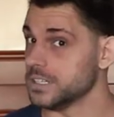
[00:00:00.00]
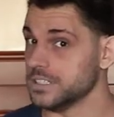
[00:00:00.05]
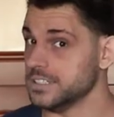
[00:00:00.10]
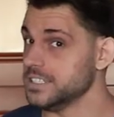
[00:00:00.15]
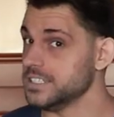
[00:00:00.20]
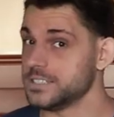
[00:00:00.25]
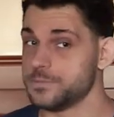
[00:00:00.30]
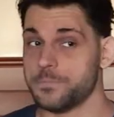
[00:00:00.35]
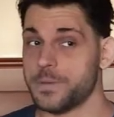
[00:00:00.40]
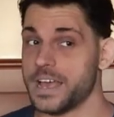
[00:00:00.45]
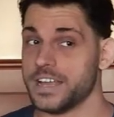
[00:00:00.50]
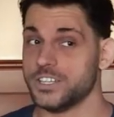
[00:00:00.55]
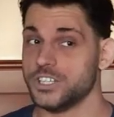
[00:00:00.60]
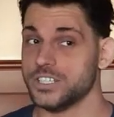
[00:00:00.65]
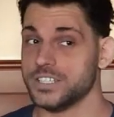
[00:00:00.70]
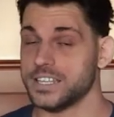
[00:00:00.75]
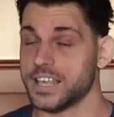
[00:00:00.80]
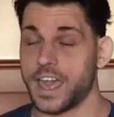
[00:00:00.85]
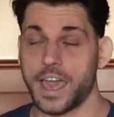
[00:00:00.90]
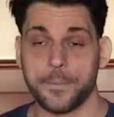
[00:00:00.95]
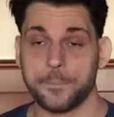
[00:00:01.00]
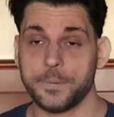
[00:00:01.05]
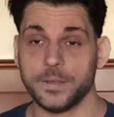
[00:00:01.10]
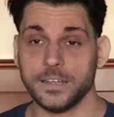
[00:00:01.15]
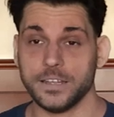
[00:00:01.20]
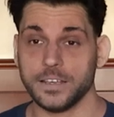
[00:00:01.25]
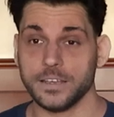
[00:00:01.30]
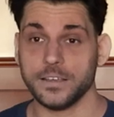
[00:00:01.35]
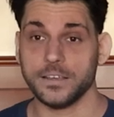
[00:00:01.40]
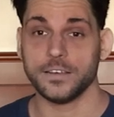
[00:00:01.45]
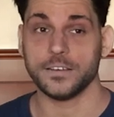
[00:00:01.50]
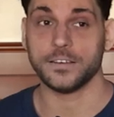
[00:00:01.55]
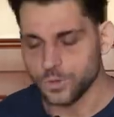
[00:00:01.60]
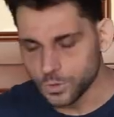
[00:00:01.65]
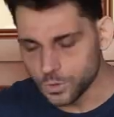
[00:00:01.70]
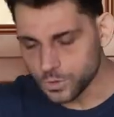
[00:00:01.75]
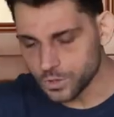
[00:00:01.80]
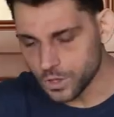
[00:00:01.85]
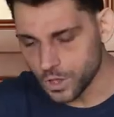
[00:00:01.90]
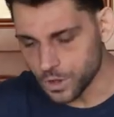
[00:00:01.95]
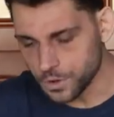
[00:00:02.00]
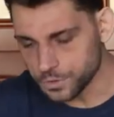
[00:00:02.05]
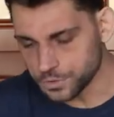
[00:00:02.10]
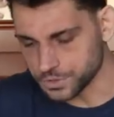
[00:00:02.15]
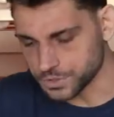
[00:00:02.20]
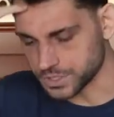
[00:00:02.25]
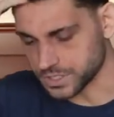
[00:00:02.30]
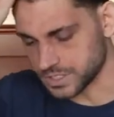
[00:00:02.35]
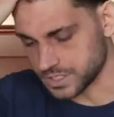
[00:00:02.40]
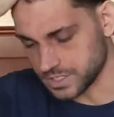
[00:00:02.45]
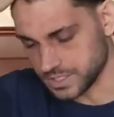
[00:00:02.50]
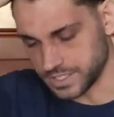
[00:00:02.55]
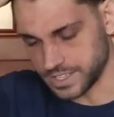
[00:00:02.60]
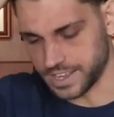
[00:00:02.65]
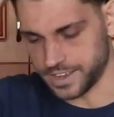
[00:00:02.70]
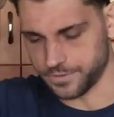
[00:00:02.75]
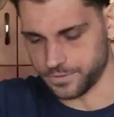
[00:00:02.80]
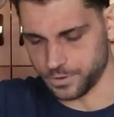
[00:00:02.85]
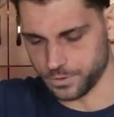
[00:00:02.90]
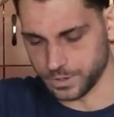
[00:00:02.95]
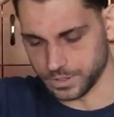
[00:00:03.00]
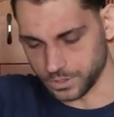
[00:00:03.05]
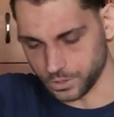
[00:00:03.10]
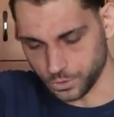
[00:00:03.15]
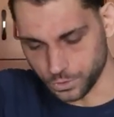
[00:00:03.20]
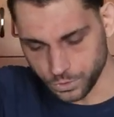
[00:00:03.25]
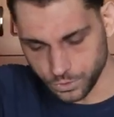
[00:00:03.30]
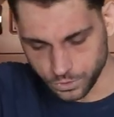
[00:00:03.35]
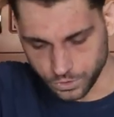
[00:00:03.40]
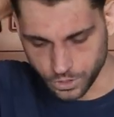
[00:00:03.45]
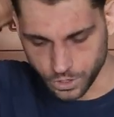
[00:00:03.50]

that this match is happening. Who knows? everyone. Who